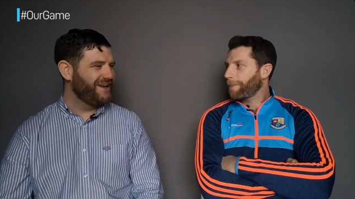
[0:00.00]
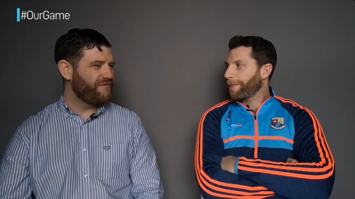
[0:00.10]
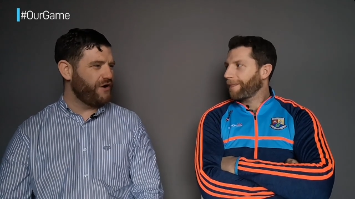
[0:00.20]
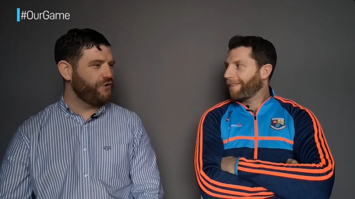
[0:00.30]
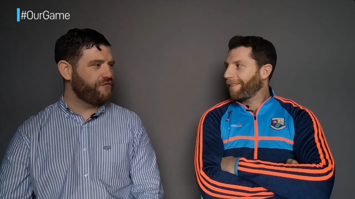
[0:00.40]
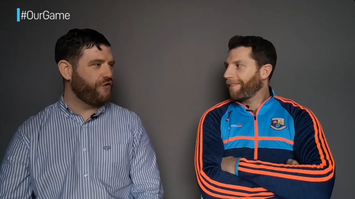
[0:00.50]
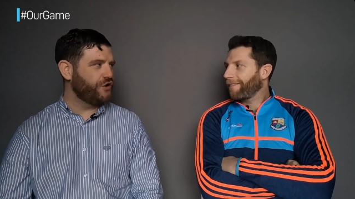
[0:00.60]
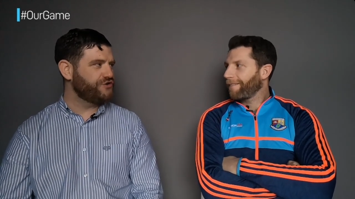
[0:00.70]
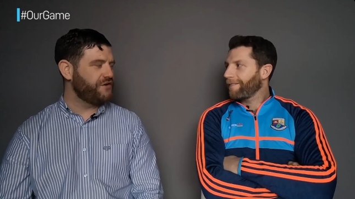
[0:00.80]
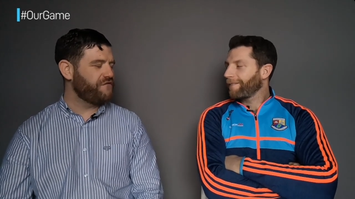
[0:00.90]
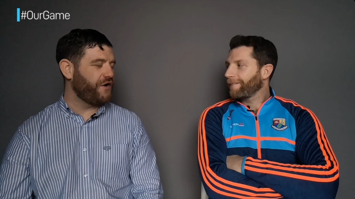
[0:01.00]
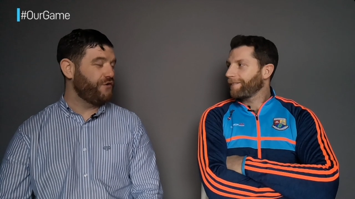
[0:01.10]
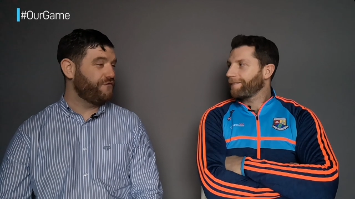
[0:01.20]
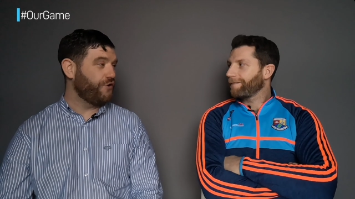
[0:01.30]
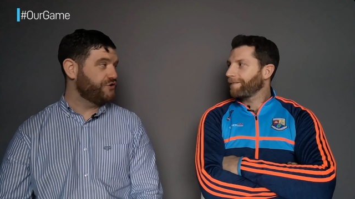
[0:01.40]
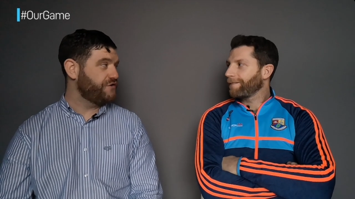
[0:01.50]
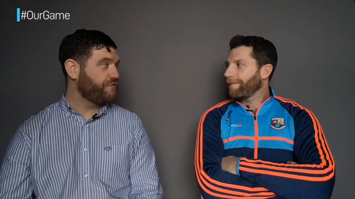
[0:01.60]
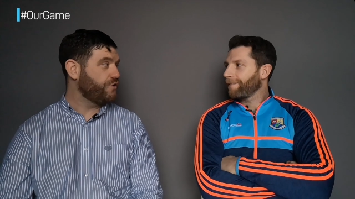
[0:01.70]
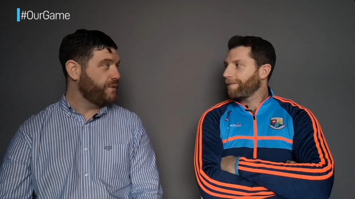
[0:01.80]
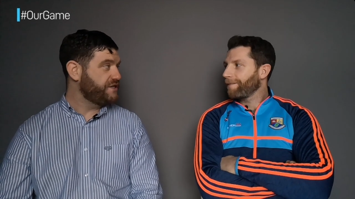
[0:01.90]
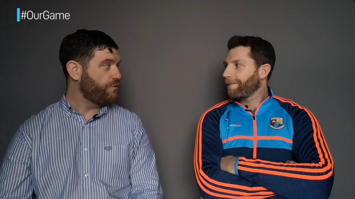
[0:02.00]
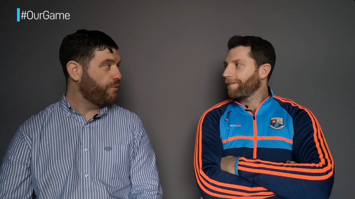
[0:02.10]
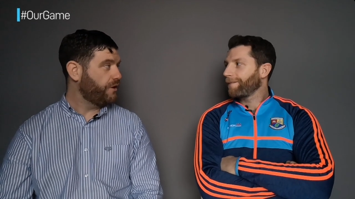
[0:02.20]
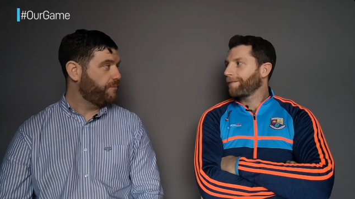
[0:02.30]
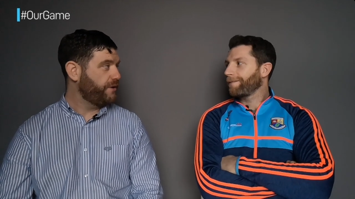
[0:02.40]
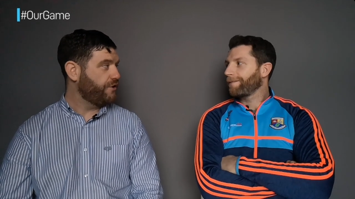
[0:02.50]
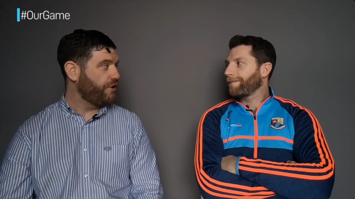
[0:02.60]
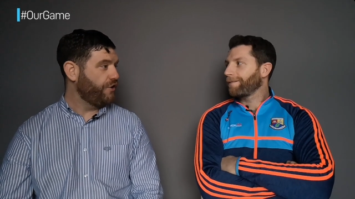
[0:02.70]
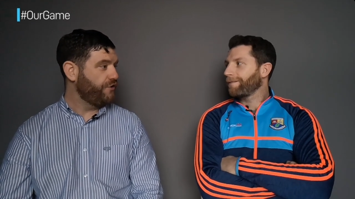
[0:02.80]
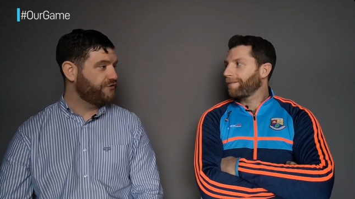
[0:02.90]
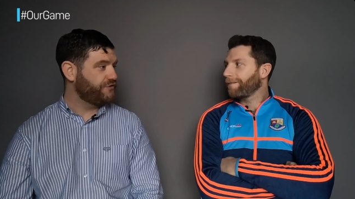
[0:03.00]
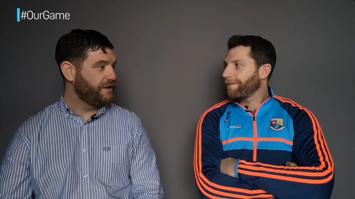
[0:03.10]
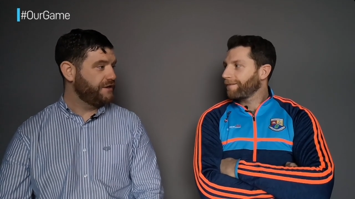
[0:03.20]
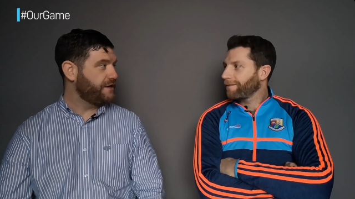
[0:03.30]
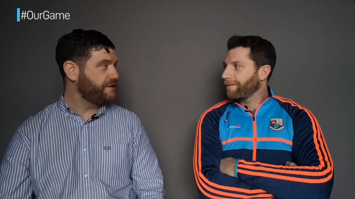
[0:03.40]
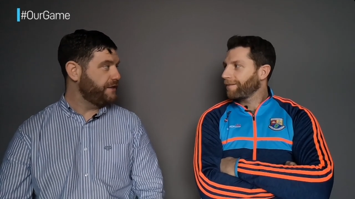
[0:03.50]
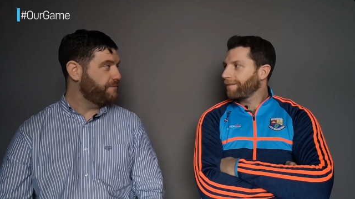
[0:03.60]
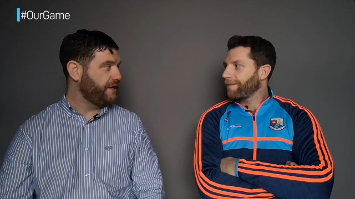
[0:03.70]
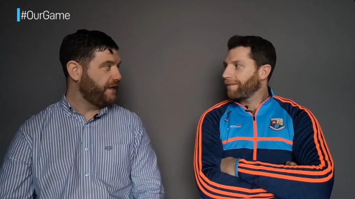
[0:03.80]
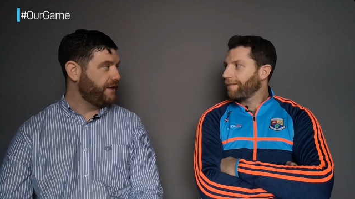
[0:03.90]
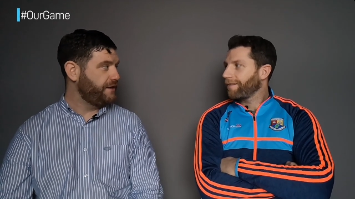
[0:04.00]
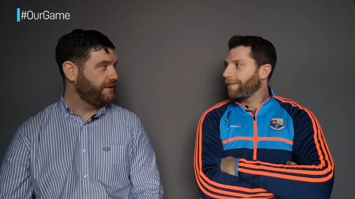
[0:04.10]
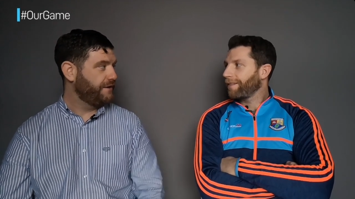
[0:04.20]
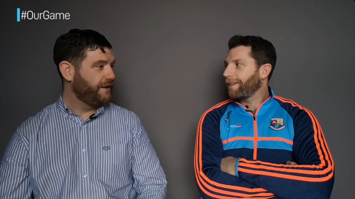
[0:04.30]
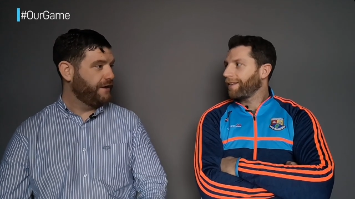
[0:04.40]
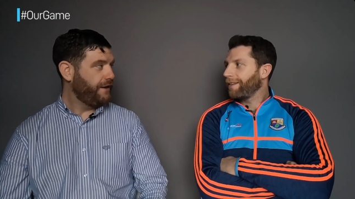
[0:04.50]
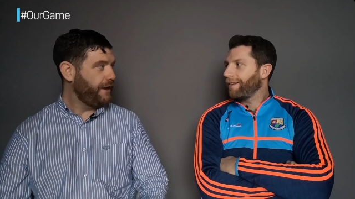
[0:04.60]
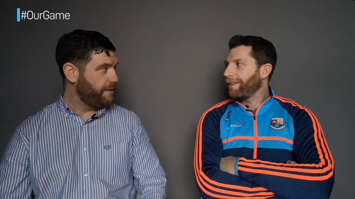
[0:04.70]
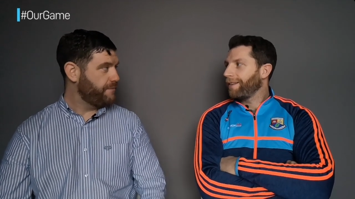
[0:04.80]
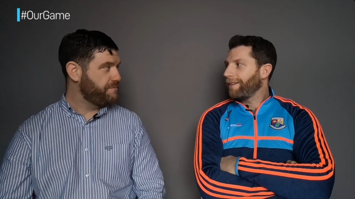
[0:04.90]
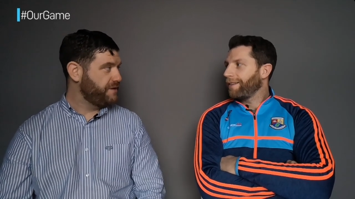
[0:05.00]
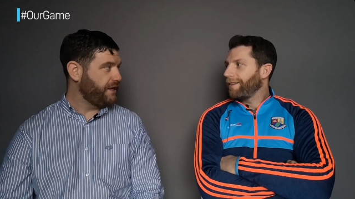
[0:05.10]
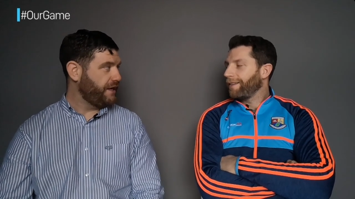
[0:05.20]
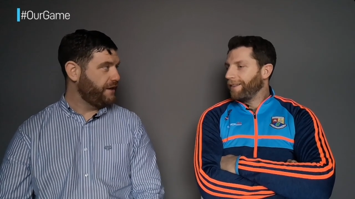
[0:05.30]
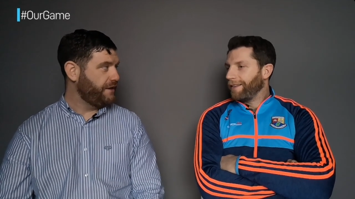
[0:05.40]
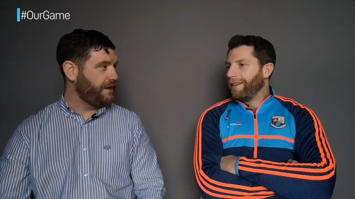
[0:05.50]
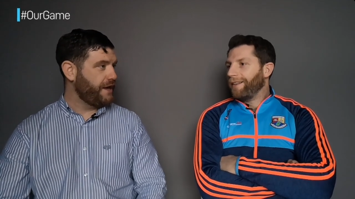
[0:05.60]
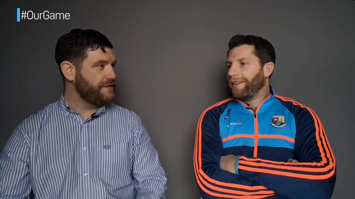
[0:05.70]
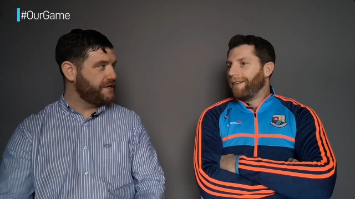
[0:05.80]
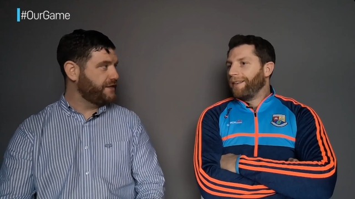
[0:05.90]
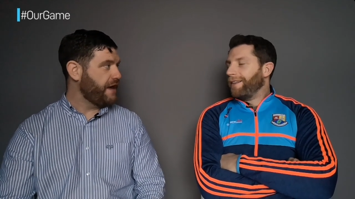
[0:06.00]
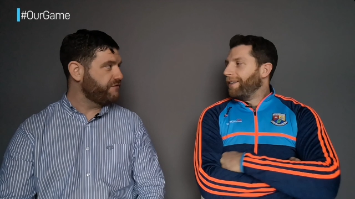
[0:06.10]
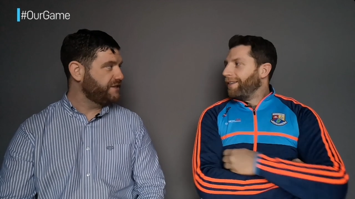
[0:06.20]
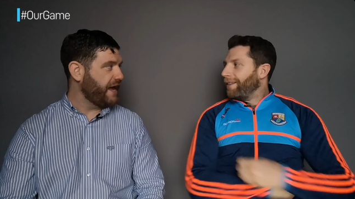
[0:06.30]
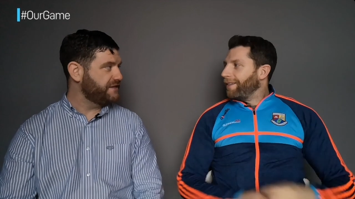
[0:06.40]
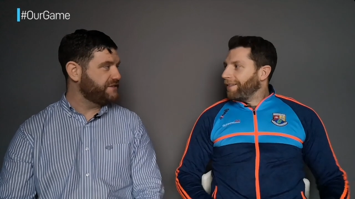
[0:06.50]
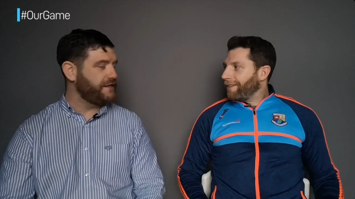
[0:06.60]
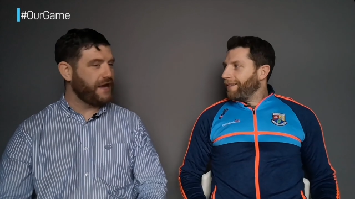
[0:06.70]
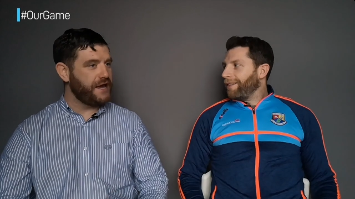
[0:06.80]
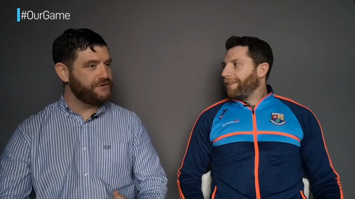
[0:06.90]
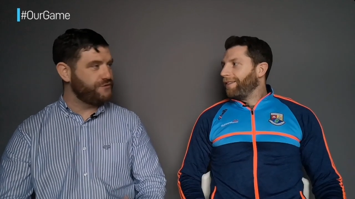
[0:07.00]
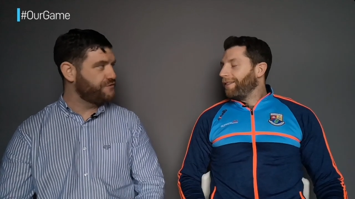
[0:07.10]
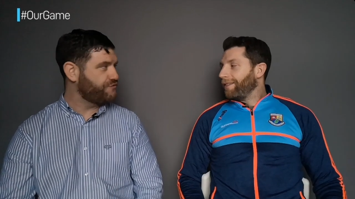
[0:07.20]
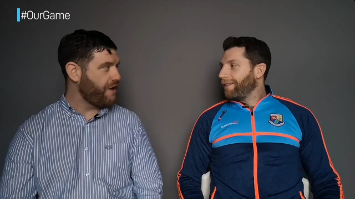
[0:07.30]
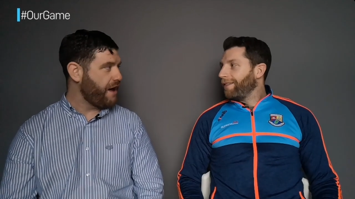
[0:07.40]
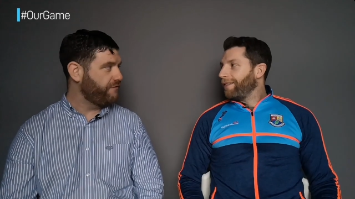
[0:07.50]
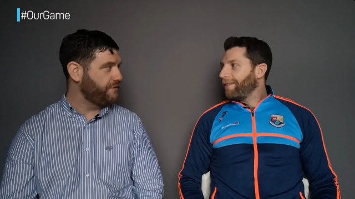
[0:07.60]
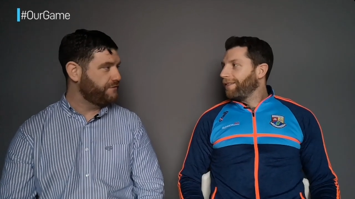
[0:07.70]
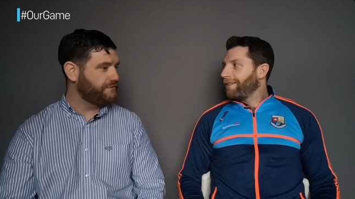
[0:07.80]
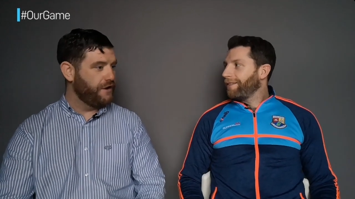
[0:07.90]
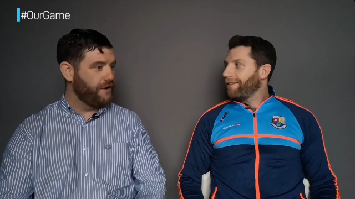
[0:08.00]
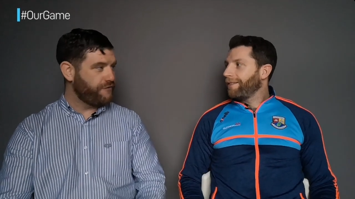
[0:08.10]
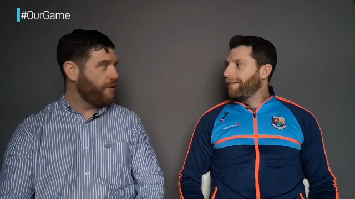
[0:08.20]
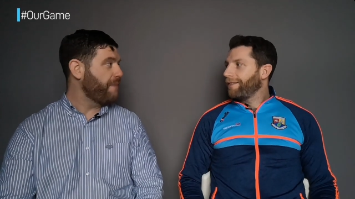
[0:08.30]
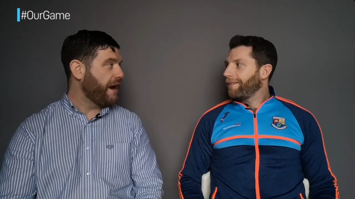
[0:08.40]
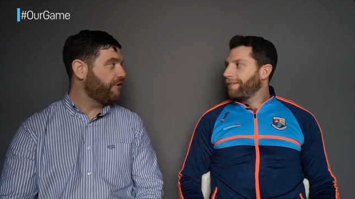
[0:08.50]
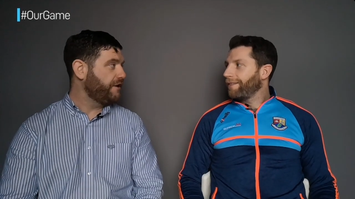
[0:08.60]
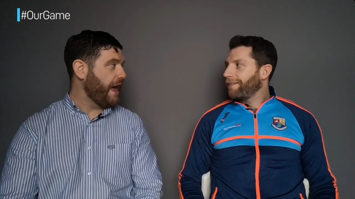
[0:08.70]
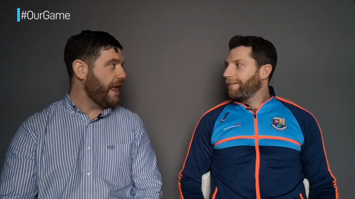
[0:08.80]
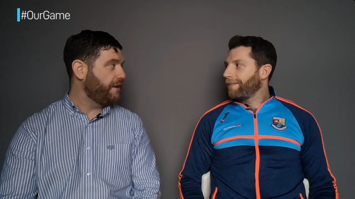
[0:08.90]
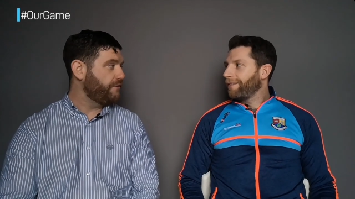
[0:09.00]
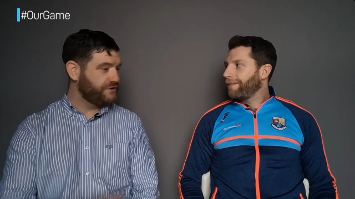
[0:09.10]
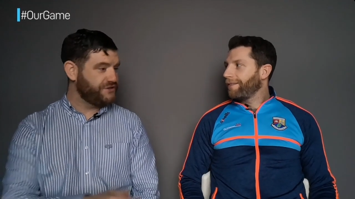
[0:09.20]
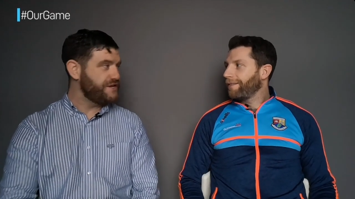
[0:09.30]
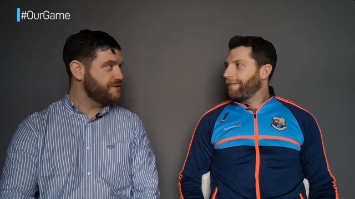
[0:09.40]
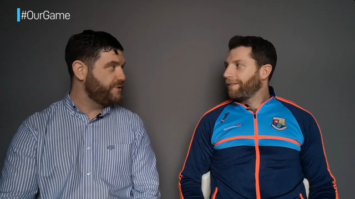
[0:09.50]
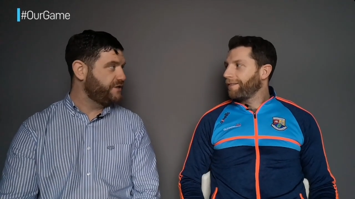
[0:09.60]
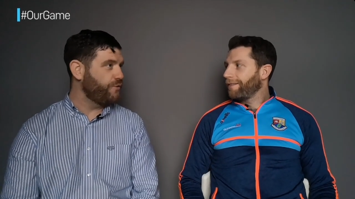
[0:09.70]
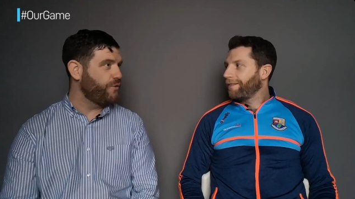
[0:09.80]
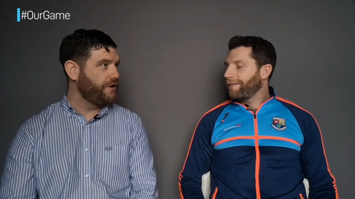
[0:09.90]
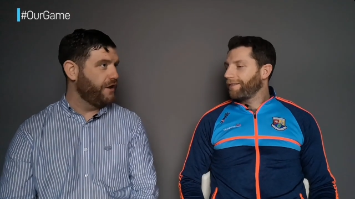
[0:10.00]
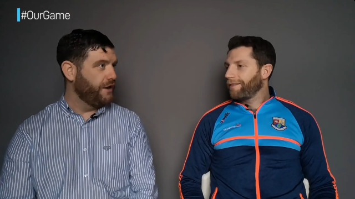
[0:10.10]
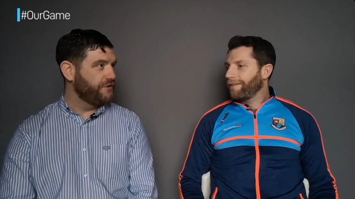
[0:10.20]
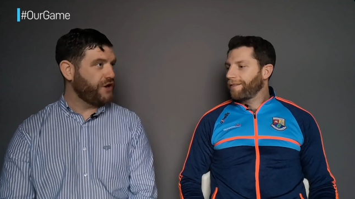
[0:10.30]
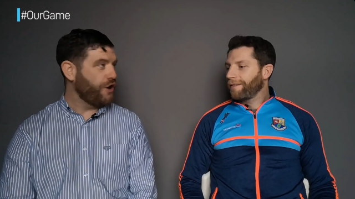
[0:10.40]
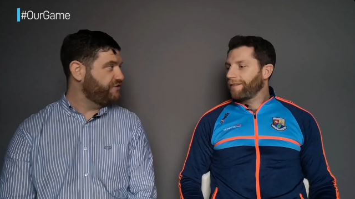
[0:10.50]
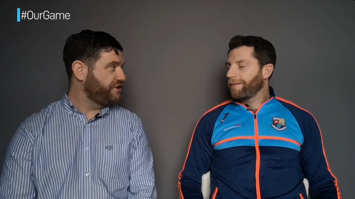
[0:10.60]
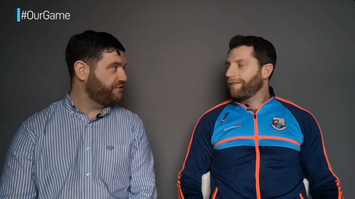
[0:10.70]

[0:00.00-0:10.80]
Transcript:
Speaker 1: very unfortunate, very unfortunate for Gweedore because you had Neil McGee Eamon McGee, and you had Kevin Cassidy, guys who had travelled from Magheragallon, which is in Gweedore, to county